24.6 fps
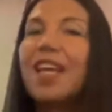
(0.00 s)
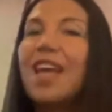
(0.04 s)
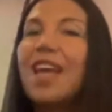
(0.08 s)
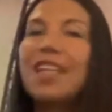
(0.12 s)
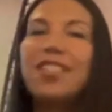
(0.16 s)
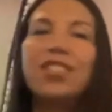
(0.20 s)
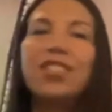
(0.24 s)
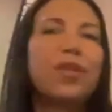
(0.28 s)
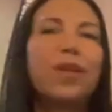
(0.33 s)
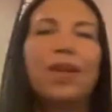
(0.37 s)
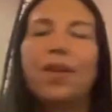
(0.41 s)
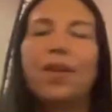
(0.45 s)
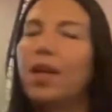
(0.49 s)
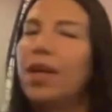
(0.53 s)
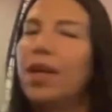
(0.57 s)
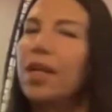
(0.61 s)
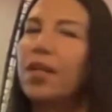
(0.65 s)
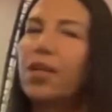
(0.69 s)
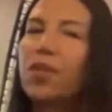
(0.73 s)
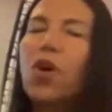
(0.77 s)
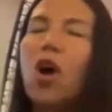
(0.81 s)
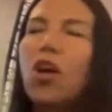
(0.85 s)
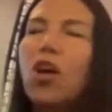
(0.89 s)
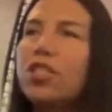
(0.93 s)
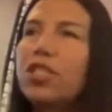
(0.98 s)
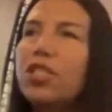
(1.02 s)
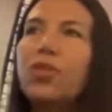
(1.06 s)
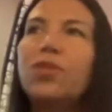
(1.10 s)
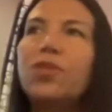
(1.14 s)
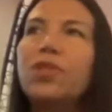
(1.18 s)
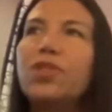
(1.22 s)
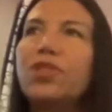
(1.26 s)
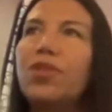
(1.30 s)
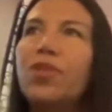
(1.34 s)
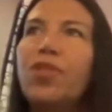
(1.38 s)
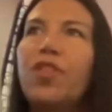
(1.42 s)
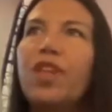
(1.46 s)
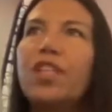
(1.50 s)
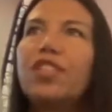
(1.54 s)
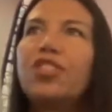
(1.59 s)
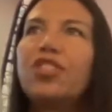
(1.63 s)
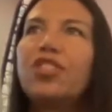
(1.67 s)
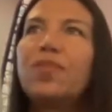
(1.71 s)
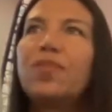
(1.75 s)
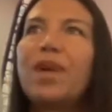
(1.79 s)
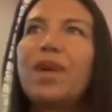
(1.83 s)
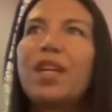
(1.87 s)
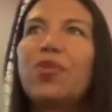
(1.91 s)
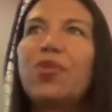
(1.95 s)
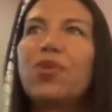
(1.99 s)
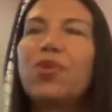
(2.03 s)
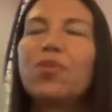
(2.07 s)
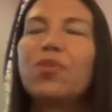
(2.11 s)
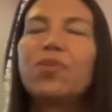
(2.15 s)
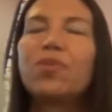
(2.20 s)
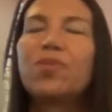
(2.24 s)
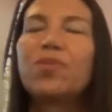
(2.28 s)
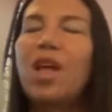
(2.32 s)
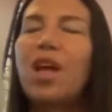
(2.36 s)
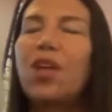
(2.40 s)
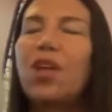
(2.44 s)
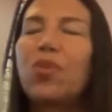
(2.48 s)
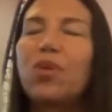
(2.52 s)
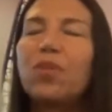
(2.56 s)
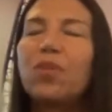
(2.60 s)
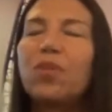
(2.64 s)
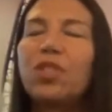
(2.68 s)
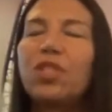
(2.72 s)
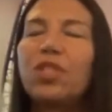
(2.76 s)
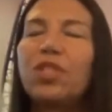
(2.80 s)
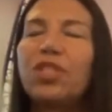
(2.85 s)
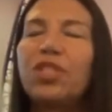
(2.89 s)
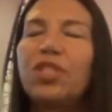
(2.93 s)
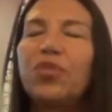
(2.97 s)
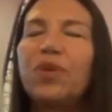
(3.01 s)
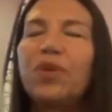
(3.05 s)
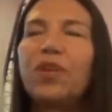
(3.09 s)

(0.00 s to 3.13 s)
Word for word: and and causing you to do things you might norm- not normally do,